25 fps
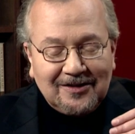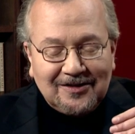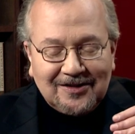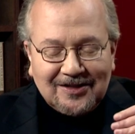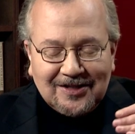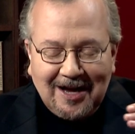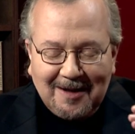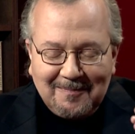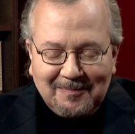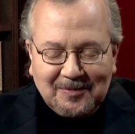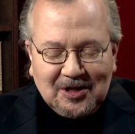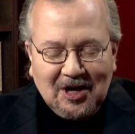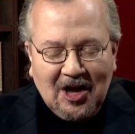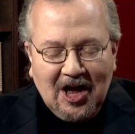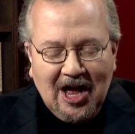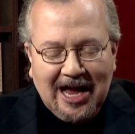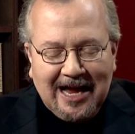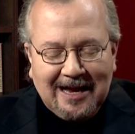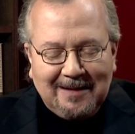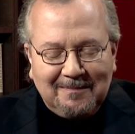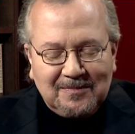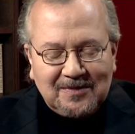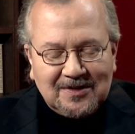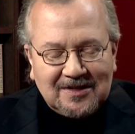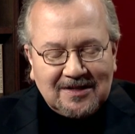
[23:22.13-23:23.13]

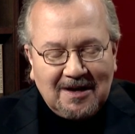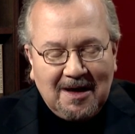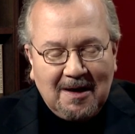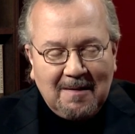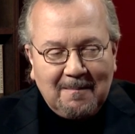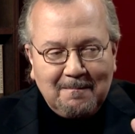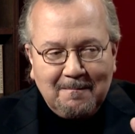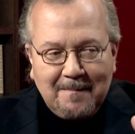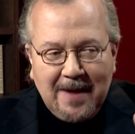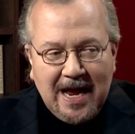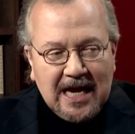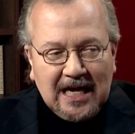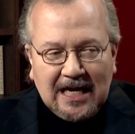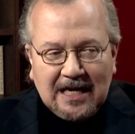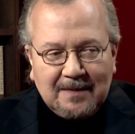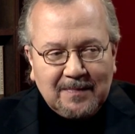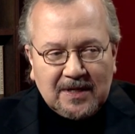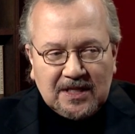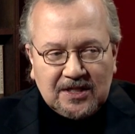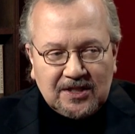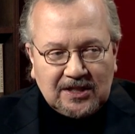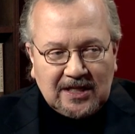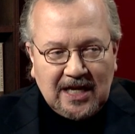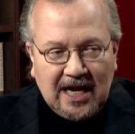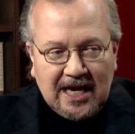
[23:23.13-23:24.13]
Sometimes make a
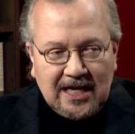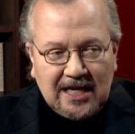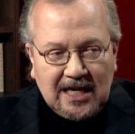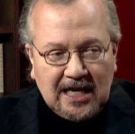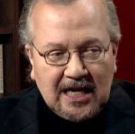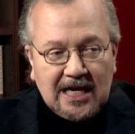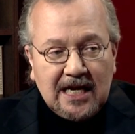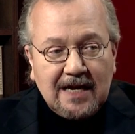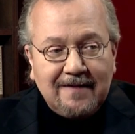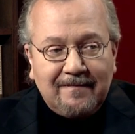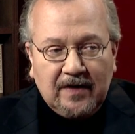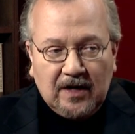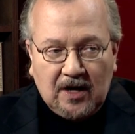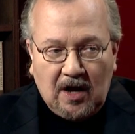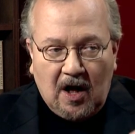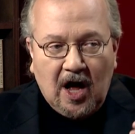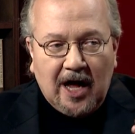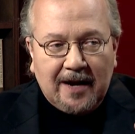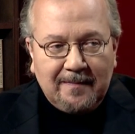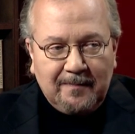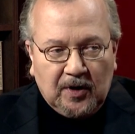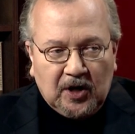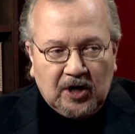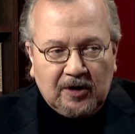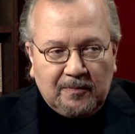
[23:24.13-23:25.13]
mistake even
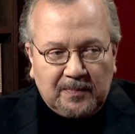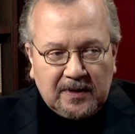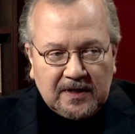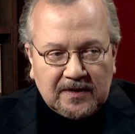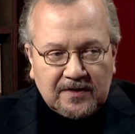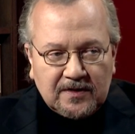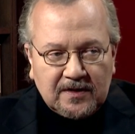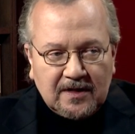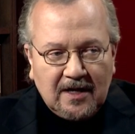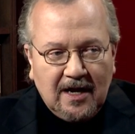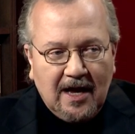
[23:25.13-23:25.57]
on purpose.